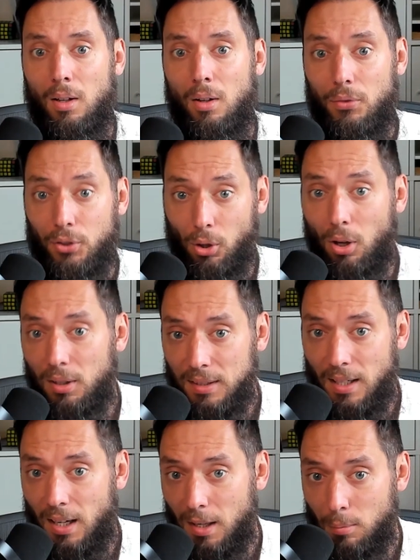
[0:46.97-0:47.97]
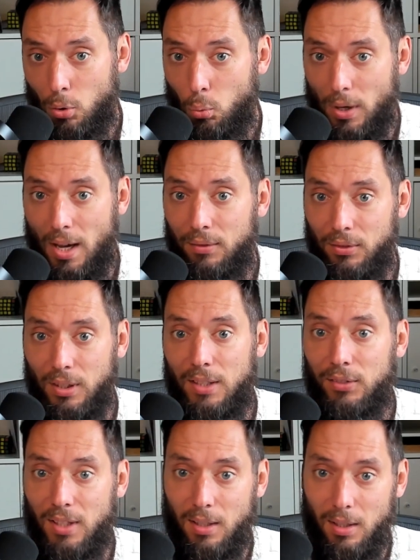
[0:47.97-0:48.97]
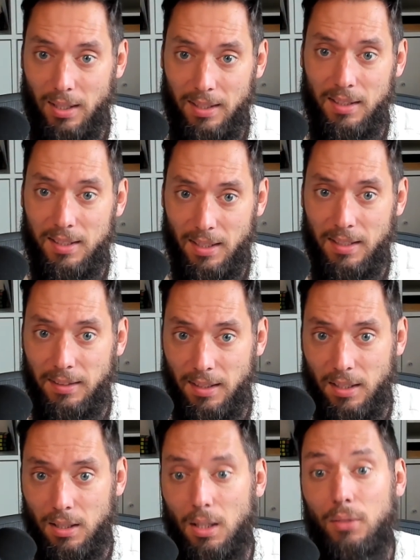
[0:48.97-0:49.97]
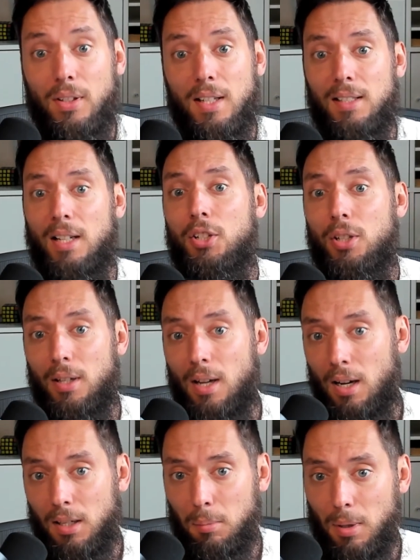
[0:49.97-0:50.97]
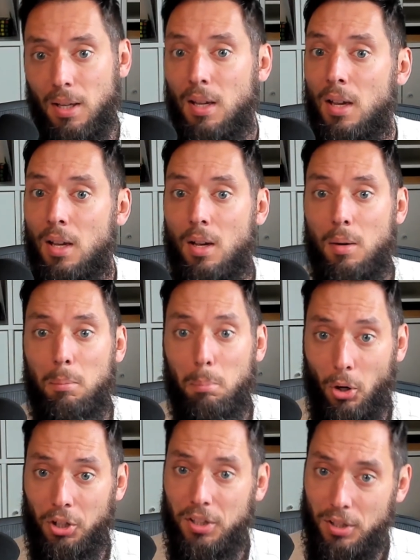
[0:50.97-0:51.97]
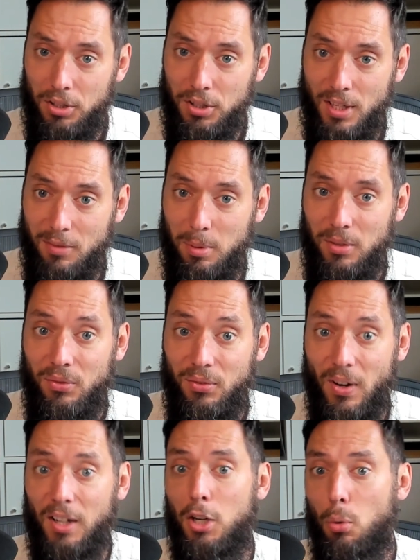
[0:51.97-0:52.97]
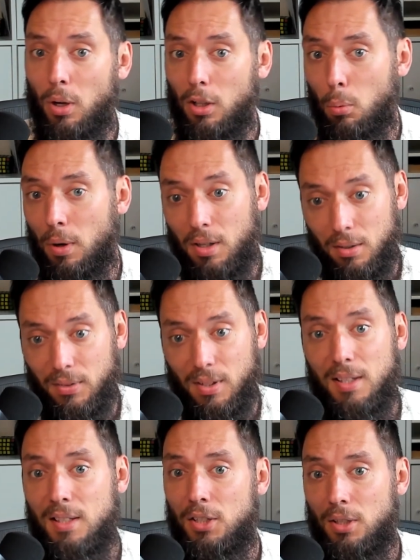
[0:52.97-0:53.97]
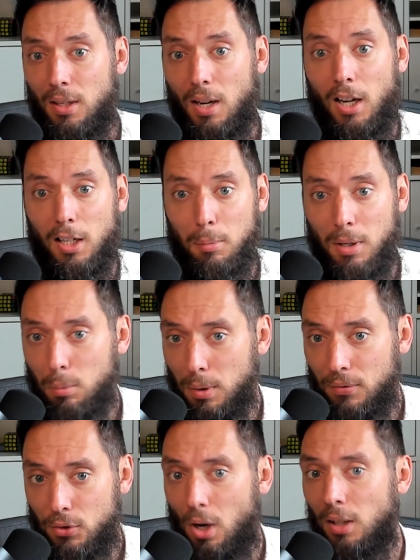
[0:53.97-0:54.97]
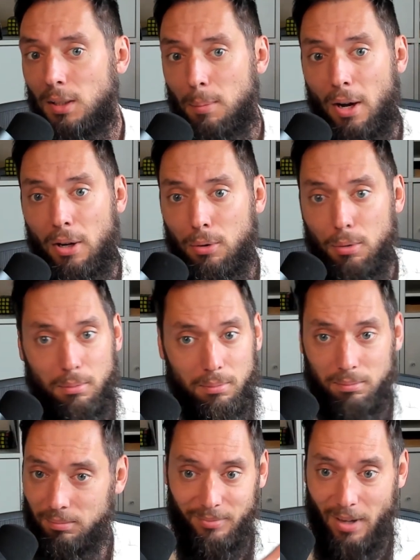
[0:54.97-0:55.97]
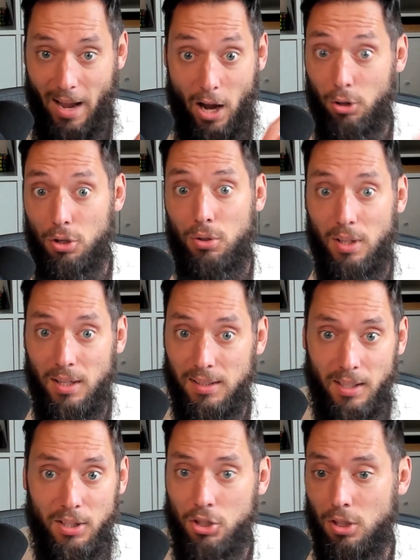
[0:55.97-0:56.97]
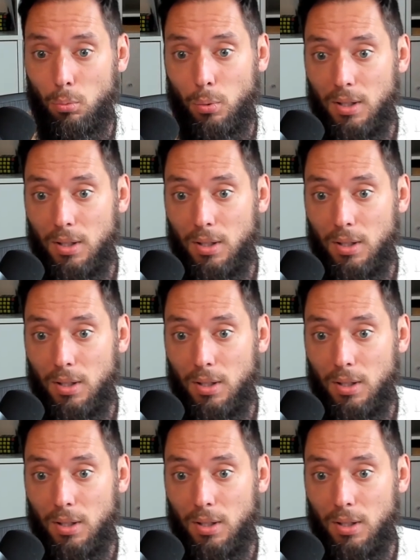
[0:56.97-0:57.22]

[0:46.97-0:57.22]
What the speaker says: For a long time, we have lived in this idea of the attention economy. Marketers have been very well aware of the attention economy. We've talked about how do you get attention?